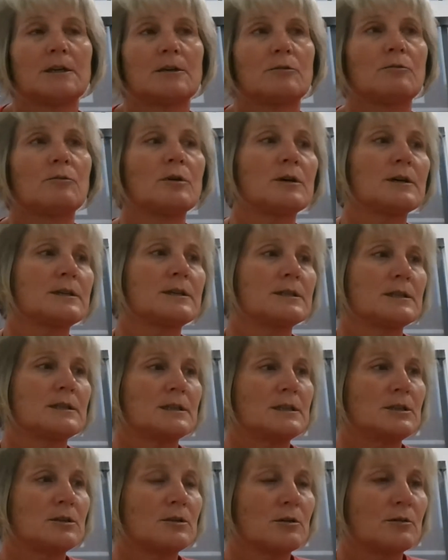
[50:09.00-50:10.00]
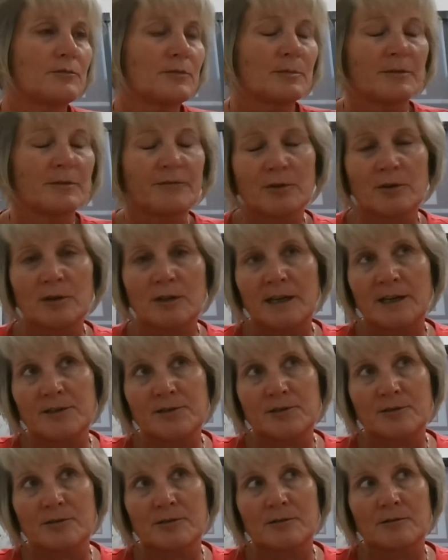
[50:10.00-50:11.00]
One, from a
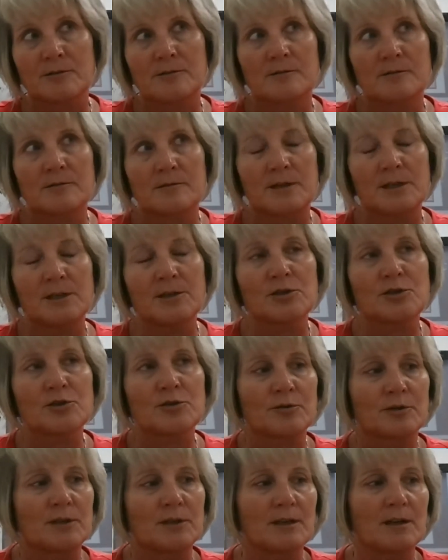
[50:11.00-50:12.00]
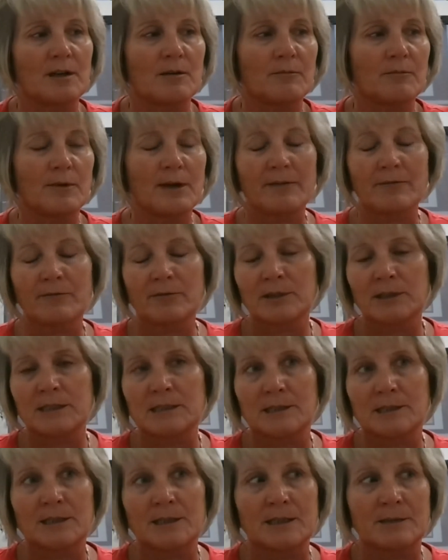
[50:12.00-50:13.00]
fertilizer industry, we haven't really
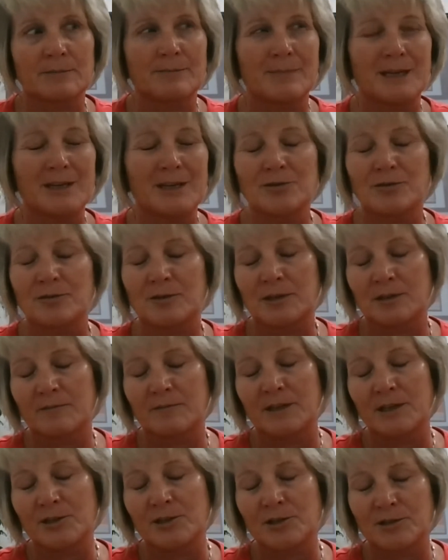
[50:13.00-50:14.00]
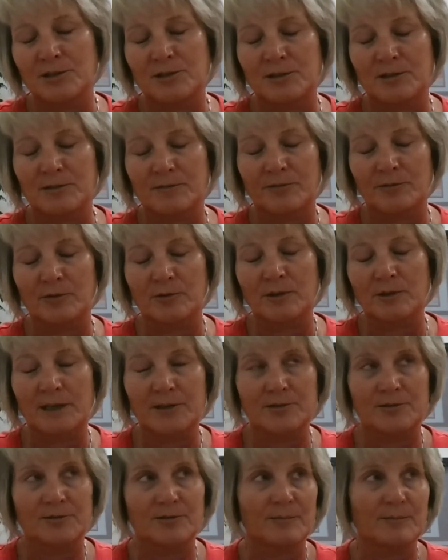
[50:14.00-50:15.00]
done any major innovations in
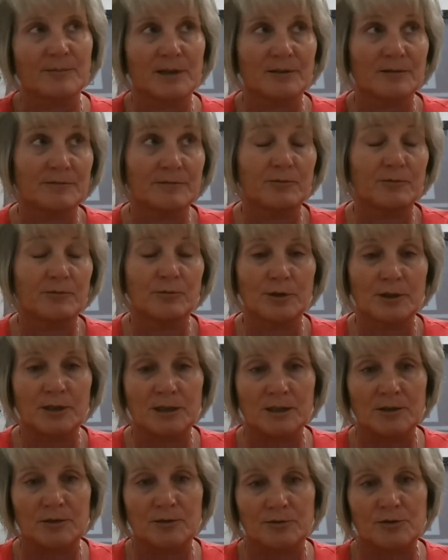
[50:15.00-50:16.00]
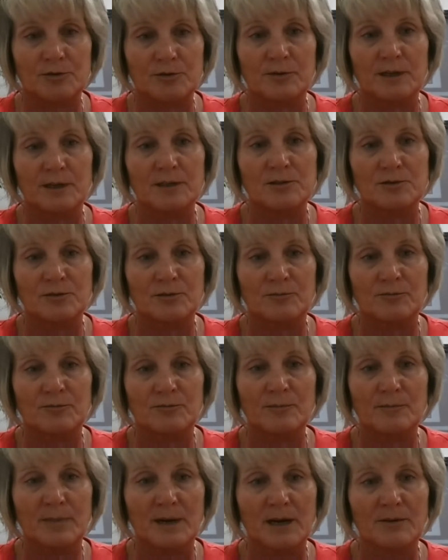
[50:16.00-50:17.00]
fertilizer in about 40 years, right? So
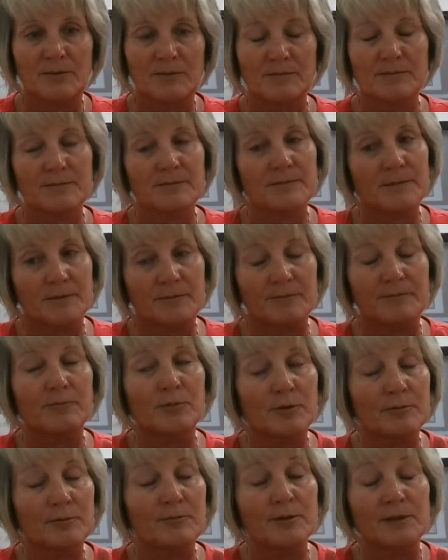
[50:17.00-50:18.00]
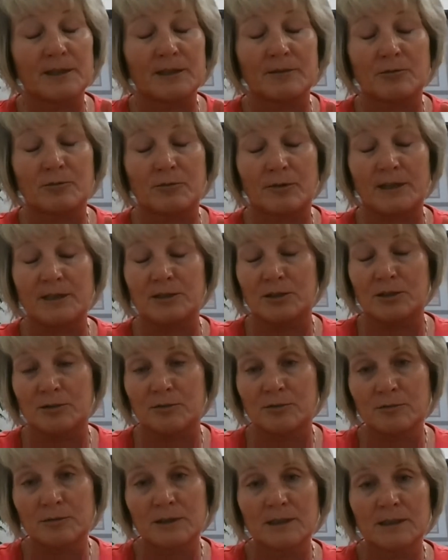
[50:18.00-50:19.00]
we're really quite
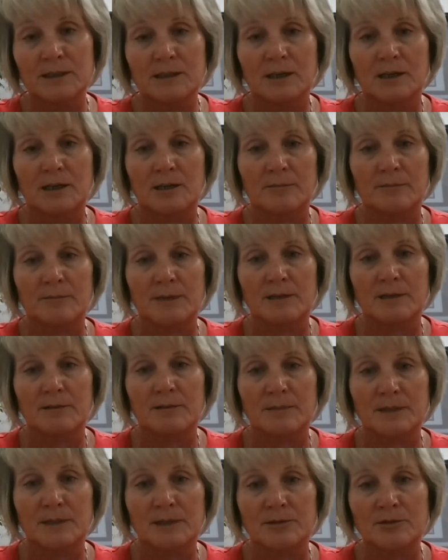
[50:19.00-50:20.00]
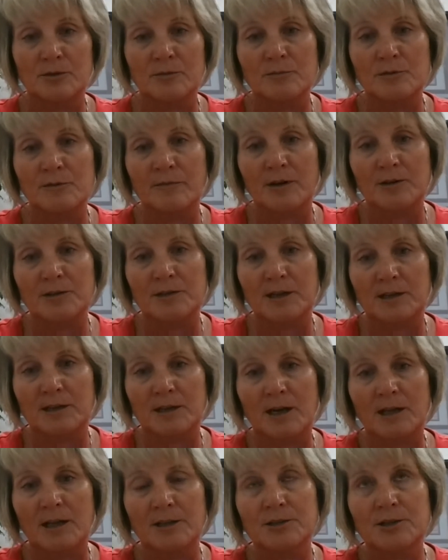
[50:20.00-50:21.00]
new in terms of our
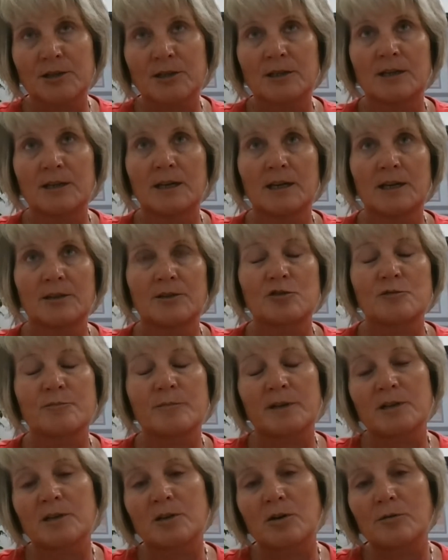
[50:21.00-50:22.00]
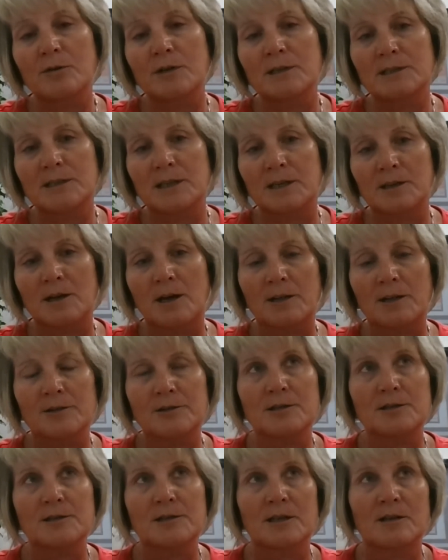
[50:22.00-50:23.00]
technology. There's been coating
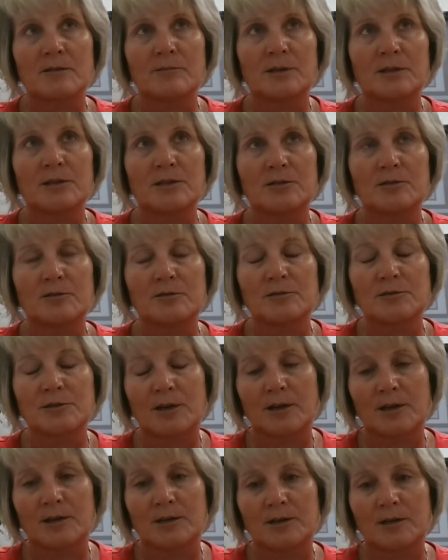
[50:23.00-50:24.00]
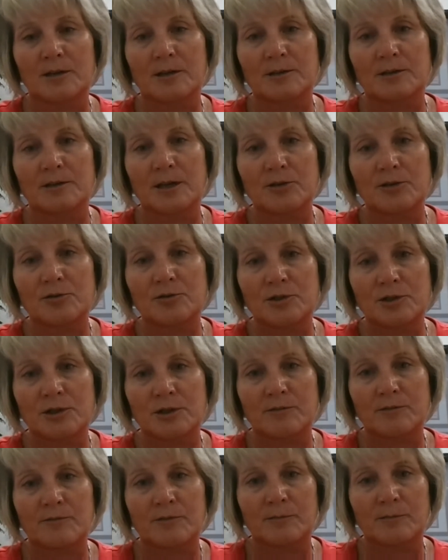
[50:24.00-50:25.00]
technologies that have been used on
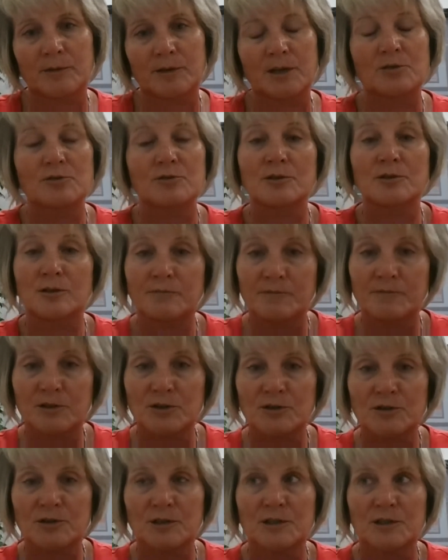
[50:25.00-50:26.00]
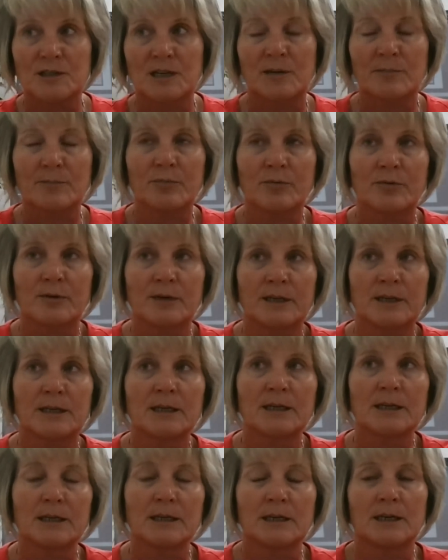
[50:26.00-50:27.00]
nitrogen from a nitrogen efficiency standpoint.
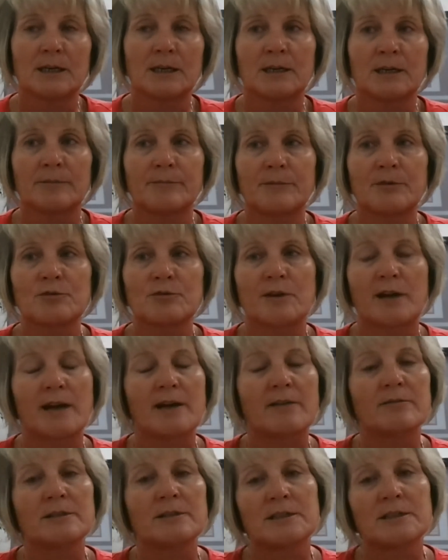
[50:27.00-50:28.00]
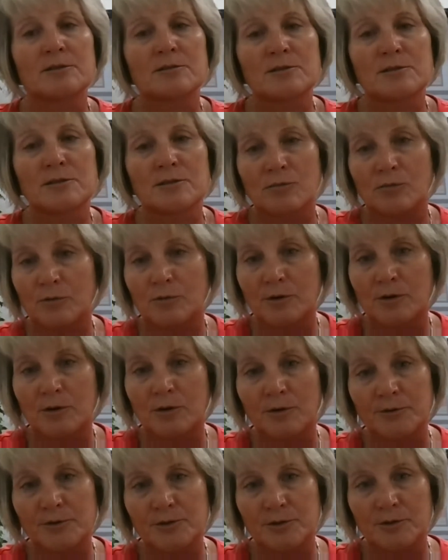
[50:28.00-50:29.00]
Those are heavily used in
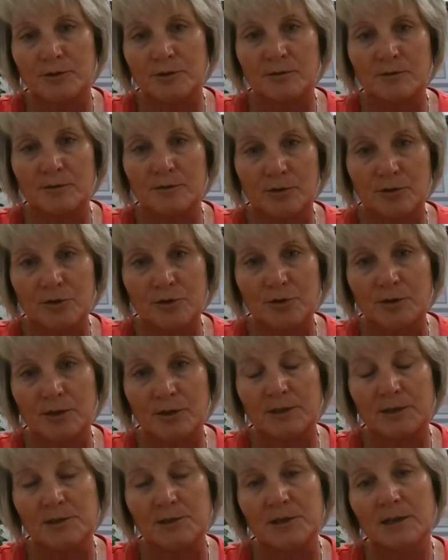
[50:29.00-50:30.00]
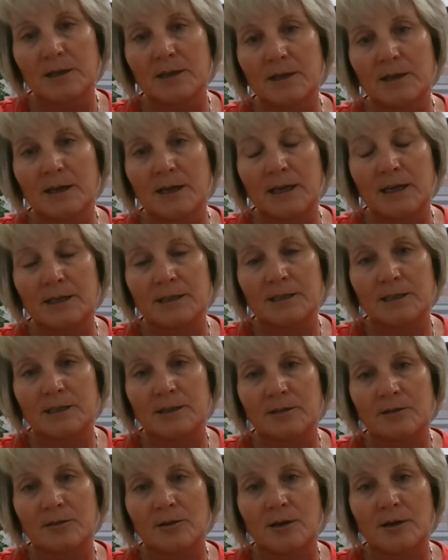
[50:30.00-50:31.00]
horticulture, nurseries, and
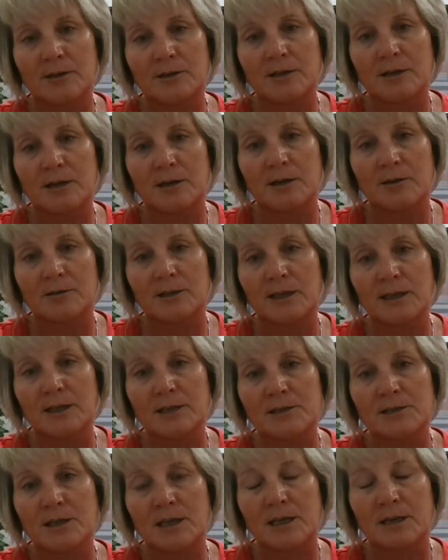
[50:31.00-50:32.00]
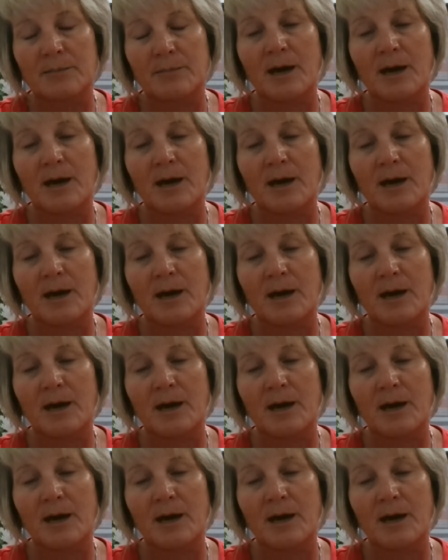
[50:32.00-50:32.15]
in lawn care and landscape.